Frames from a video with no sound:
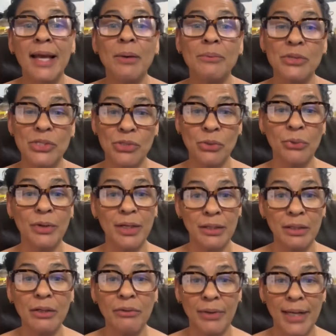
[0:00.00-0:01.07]
was during
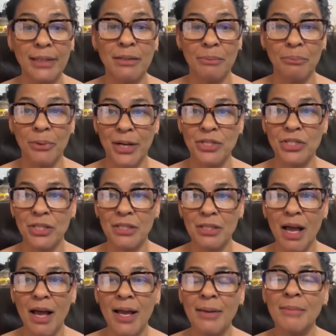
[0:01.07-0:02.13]
the Great Depression
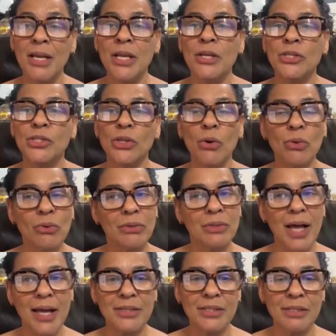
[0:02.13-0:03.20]
time. So
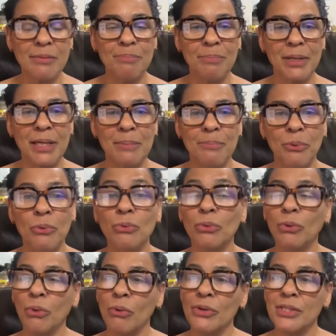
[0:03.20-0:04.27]
lots of people
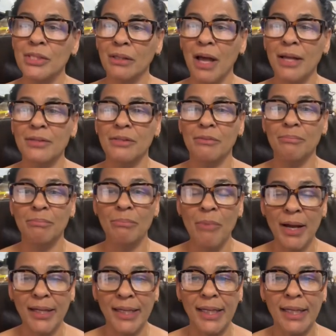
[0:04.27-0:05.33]
lost lots of
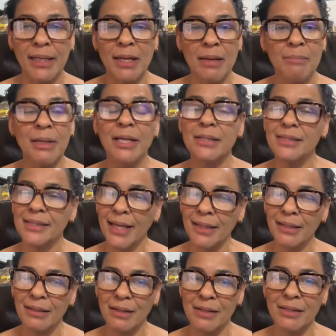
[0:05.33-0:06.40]
money because they
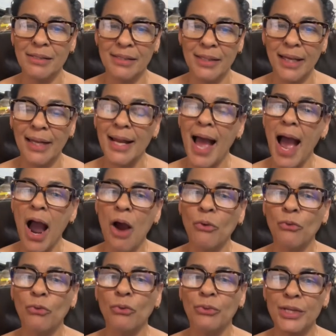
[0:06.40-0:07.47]
didn't understand how
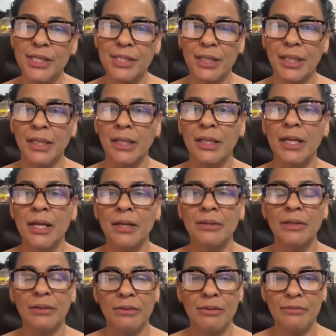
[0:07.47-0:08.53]
risky
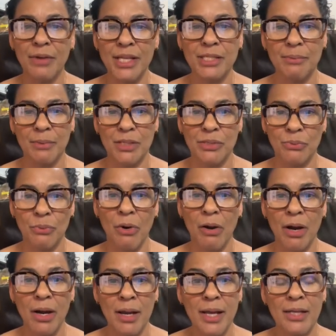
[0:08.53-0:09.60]
their investments
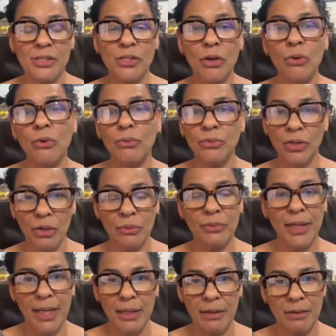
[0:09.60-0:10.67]
were. So,
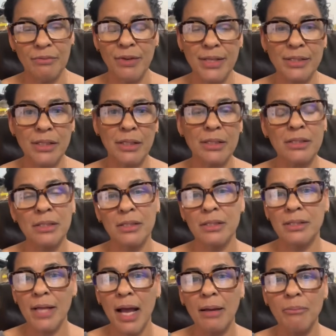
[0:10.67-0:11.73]
they invested into the
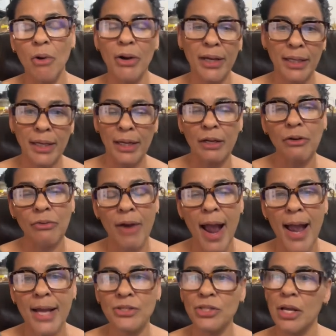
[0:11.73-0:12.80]
stock market, it
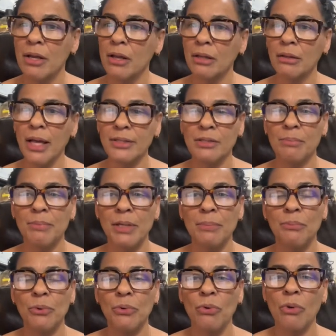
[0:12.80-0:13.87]
crashed. Lots of
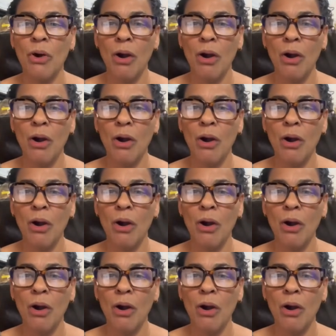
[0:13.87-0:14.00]
people